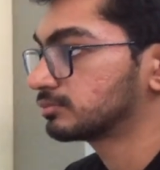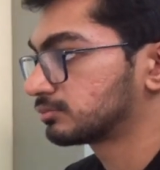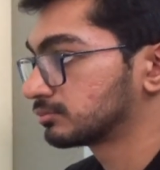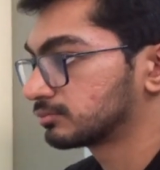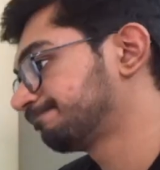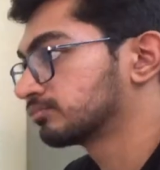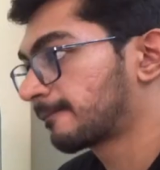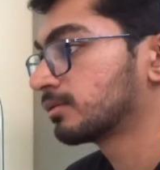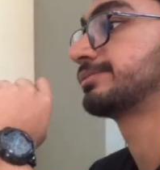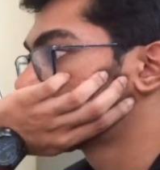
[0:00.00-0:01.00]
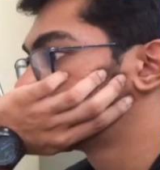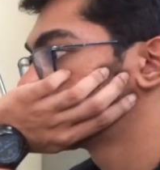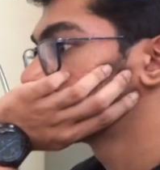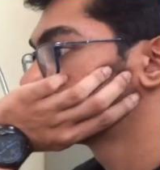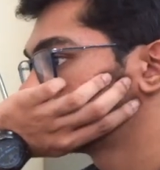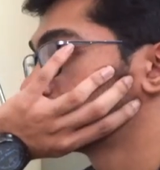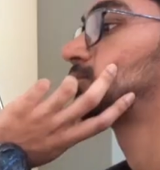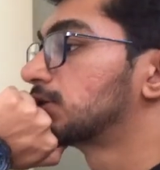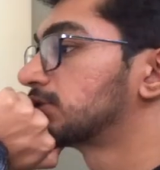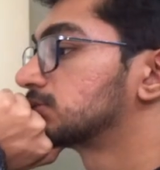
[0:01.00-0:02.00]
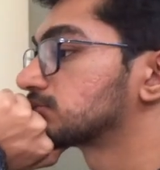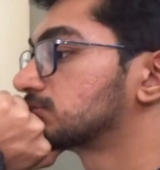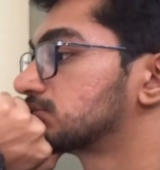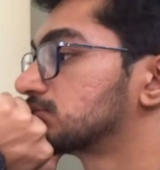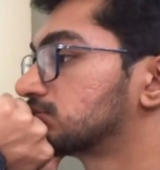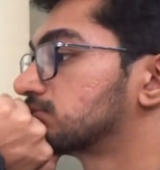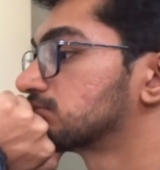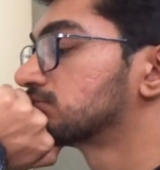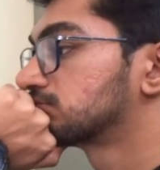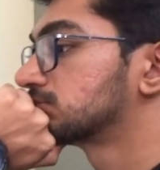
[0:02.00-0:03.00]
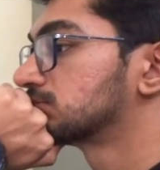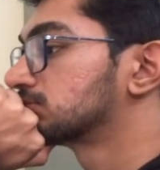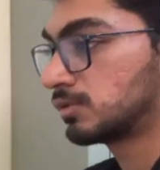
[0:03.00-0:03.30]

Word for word: I also use the notebook feature on UWorld, but more